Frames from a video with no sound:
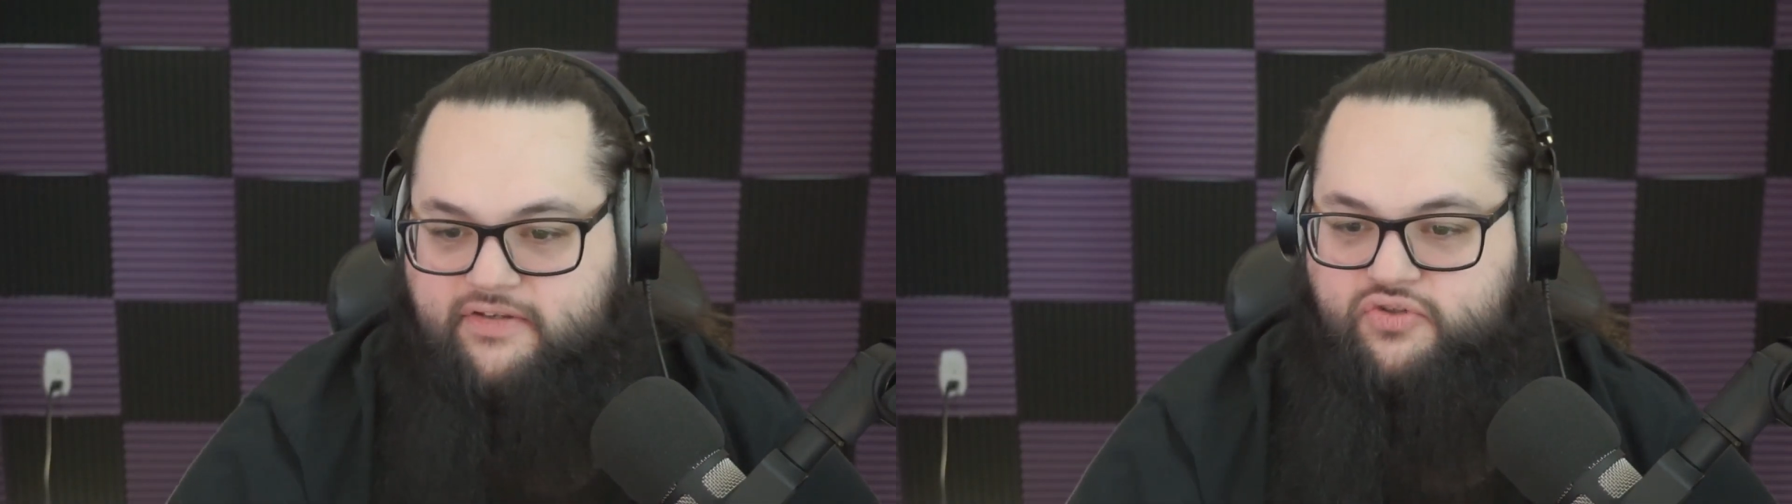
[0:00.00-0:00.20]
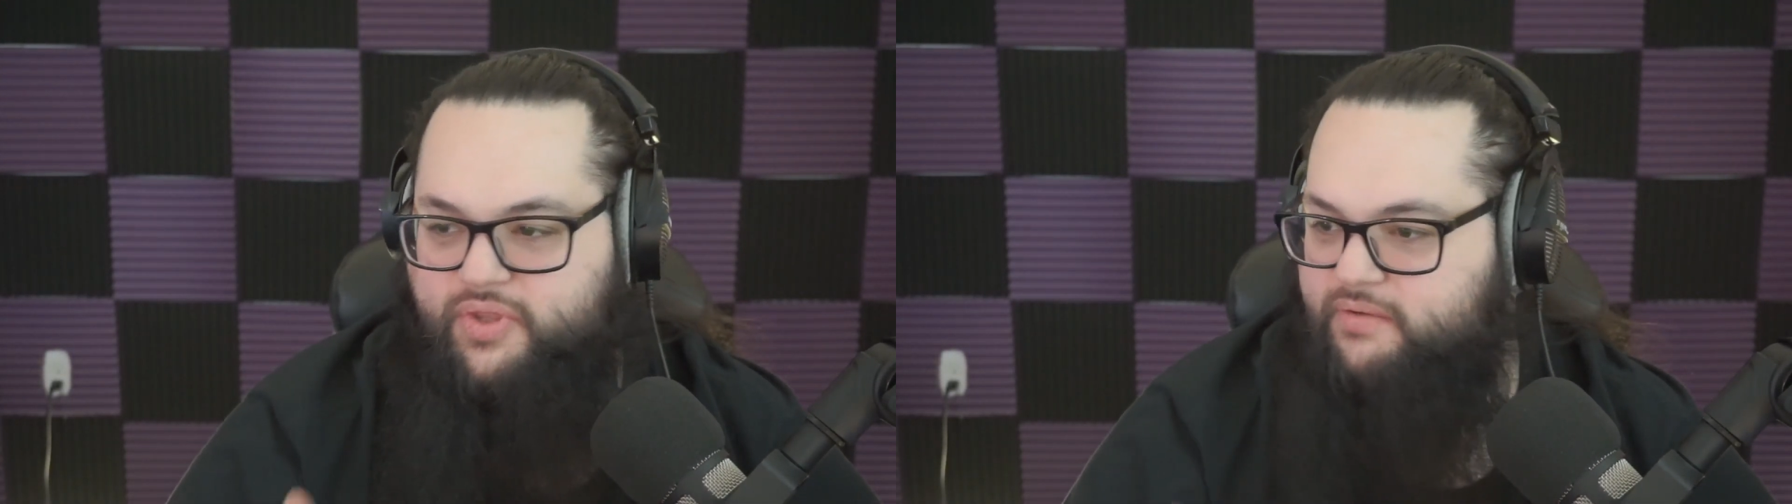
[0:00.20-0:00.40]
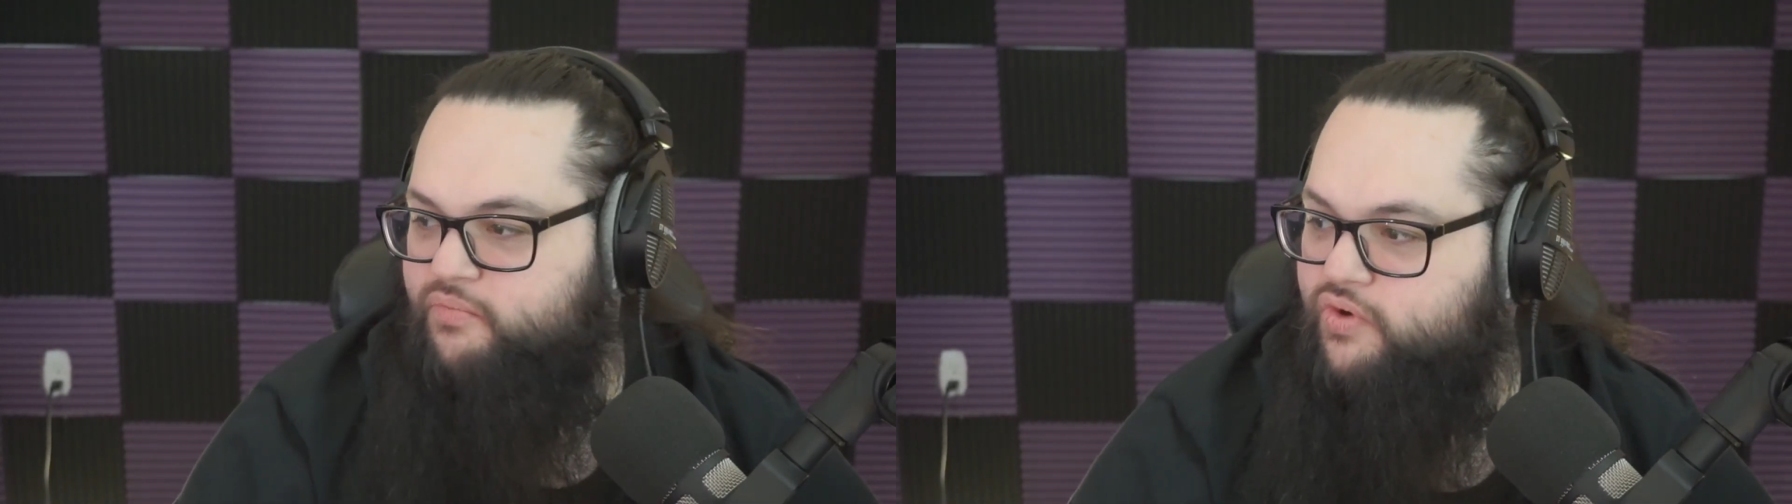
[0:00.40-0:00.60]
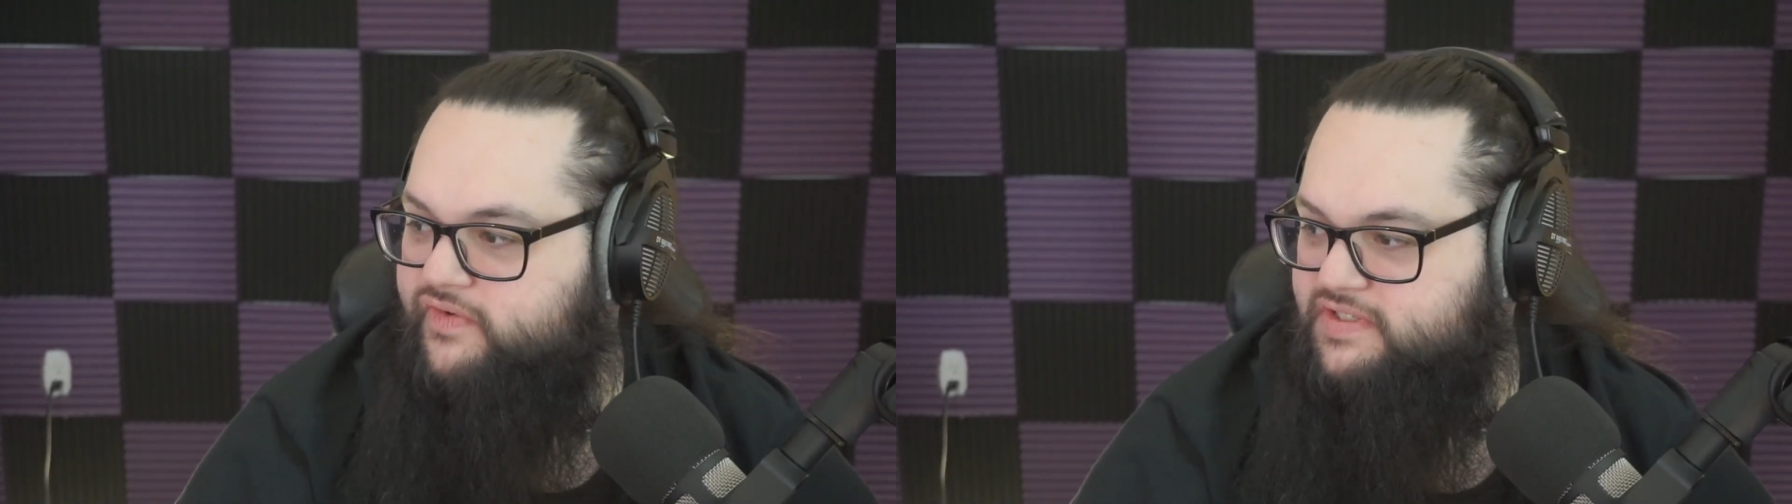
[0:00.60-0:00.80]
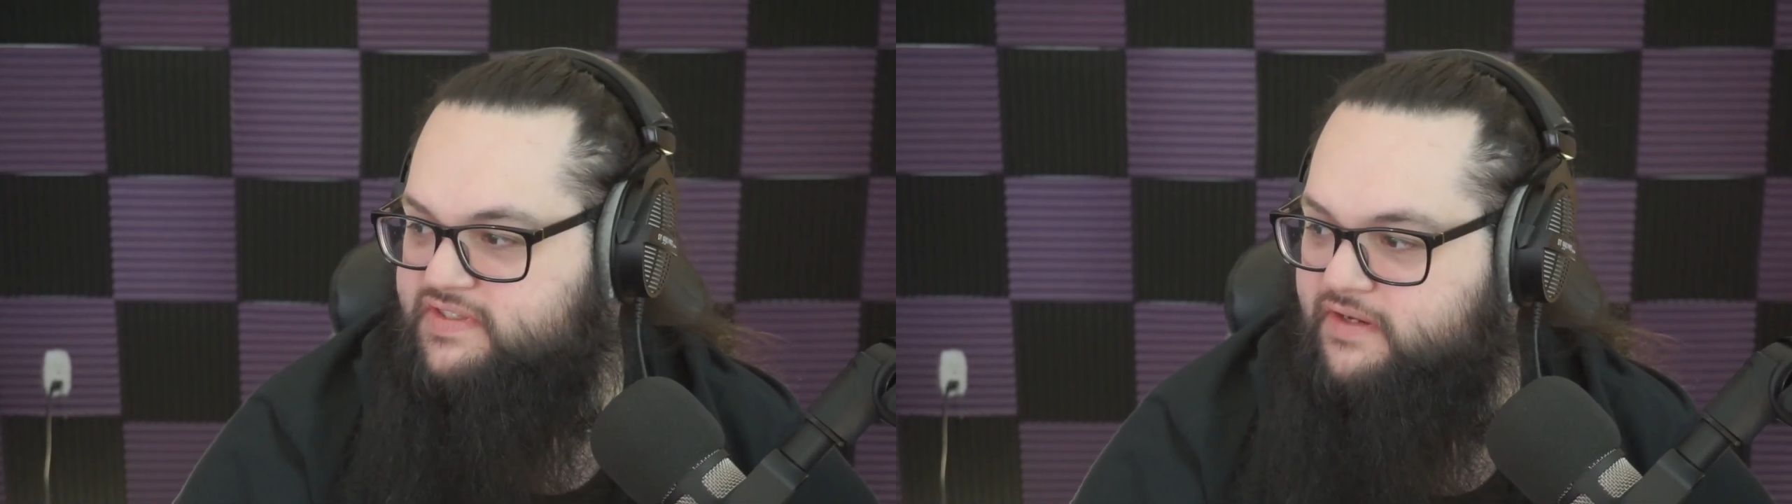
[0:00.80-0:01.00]
deals with like
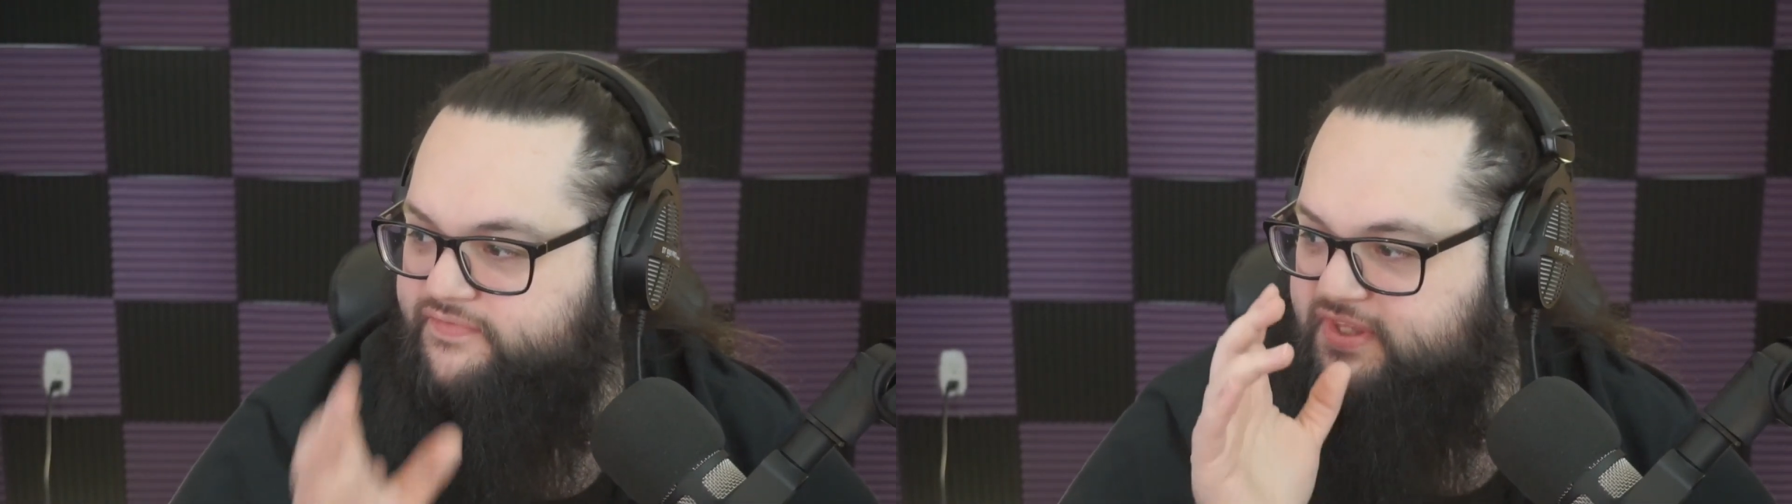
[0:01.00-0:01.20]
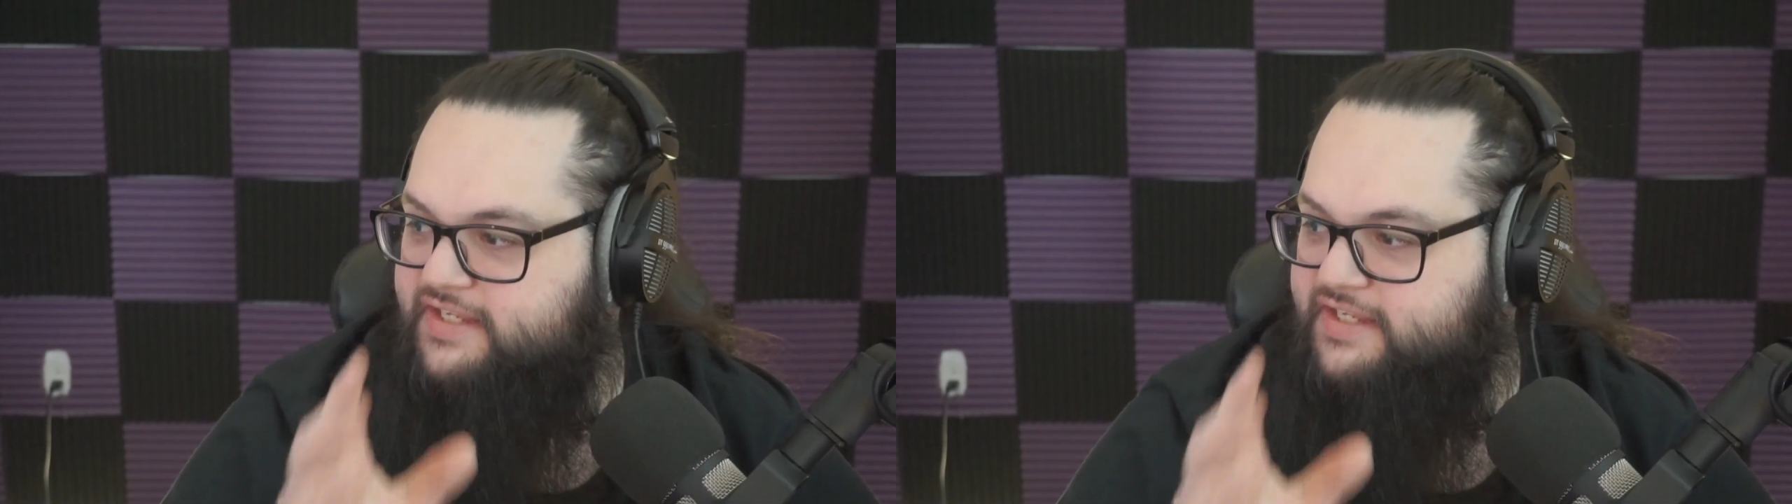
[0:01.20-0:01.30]
movies and stuff.